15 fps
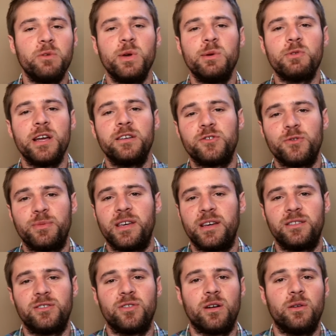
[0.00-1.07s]
we raise from
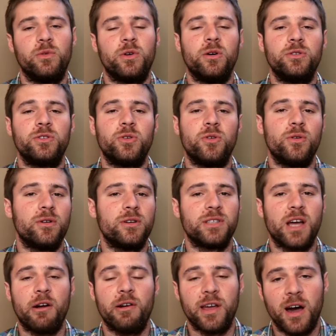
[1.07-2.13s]
Kickstarter will go
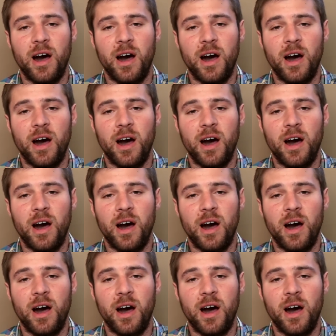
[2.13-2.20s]
towards hiring